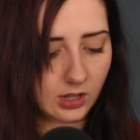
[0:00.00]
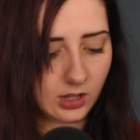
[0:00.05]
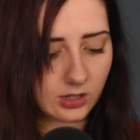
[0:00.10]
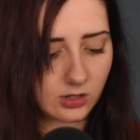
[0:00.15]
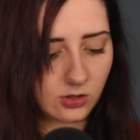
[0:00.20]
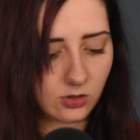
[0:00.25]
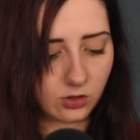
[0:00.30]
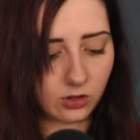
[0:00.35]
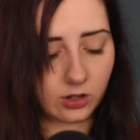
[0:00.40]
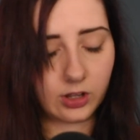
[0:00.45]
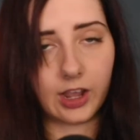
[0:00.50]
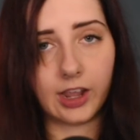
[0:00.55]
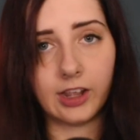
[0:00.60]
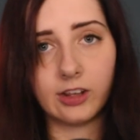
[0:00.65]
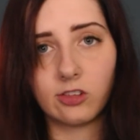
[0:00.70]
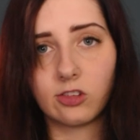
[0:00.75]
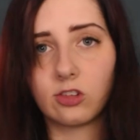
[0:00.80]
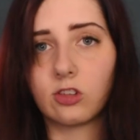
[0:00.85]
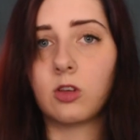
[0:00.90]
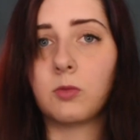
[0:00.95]
You can
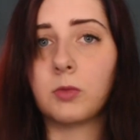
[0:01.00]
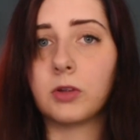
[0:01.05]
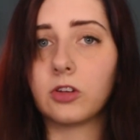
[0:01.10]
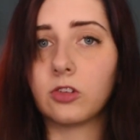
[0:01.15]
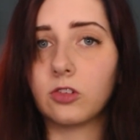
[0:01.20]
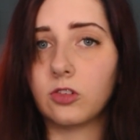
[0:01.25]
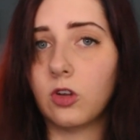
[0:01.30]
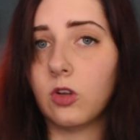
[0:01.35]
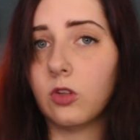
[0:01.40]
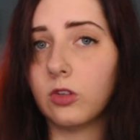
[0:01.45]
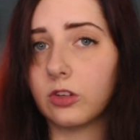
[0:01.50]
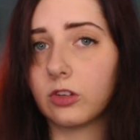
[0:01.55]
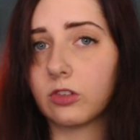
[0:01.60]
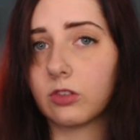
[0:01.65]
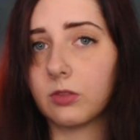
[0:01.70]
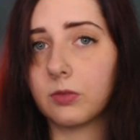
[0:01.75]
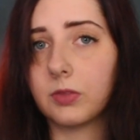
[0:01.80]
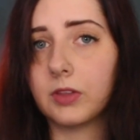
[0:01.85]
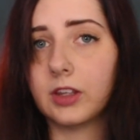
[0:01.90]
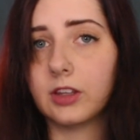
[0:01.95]
gain so much knowledge
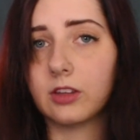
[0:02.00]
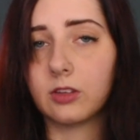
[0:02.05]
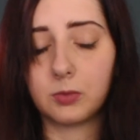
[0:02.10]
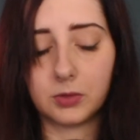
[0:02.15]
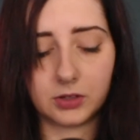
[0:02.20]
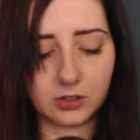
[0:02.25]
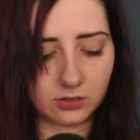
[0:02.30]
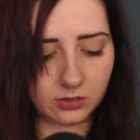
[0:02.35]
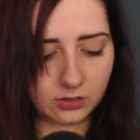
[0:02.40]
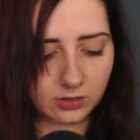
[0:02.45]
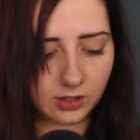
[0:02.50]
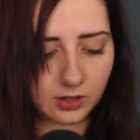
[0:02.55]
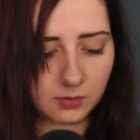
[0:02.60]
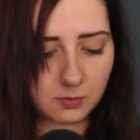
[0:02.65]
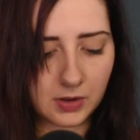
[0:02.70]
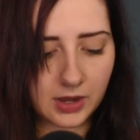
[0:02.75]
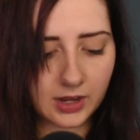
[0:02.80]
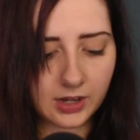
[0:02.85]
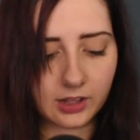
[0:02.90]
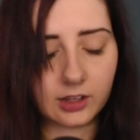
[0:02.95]
from these because the
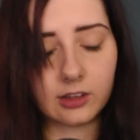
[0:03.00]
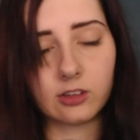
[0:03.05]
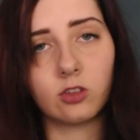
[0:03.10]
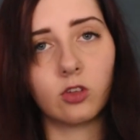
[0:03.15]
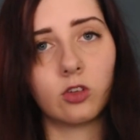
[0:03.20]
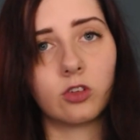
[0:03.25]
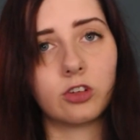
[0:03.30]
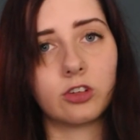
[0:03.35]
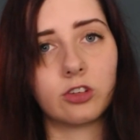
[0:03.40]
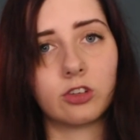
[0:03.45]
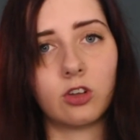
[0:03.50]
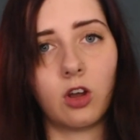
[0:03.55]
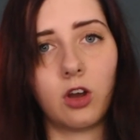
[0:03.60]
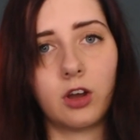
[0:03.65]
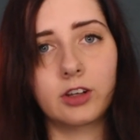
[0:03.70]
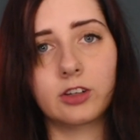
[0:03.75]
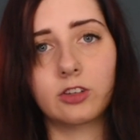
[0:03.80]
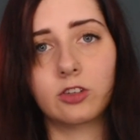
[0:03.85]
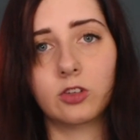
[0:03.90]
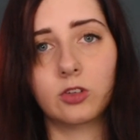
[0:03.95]
meaning is not just
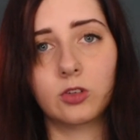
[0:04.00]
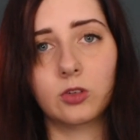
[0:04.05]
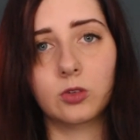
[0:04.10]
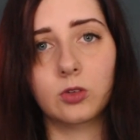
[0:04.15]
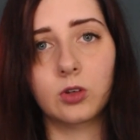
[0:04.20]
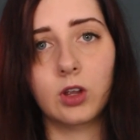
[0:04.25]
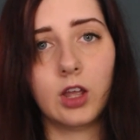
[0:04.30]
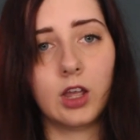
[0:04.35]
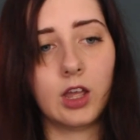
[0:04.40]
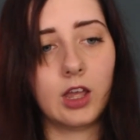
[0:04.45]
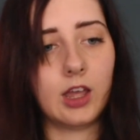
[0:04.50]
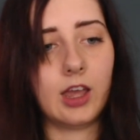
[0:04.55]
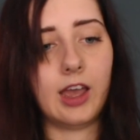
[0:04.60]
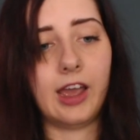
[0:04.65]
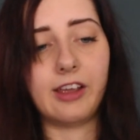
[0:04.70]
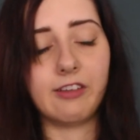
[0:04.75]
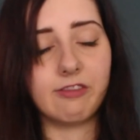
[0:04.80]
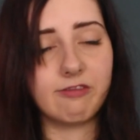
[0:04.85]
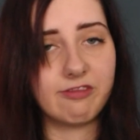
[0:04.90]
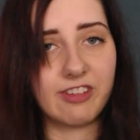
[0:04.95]
tied to
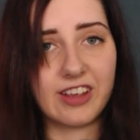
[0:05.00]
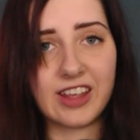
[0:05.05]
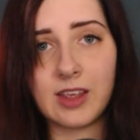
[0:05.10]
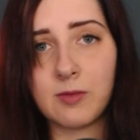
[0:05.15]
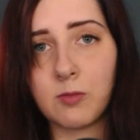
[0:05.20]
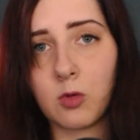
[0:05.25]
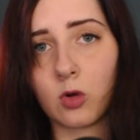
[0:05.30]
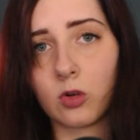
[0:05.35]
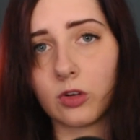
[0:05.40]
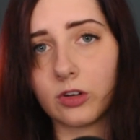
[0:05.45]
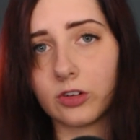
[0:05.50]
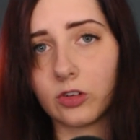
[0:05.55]
a theme or a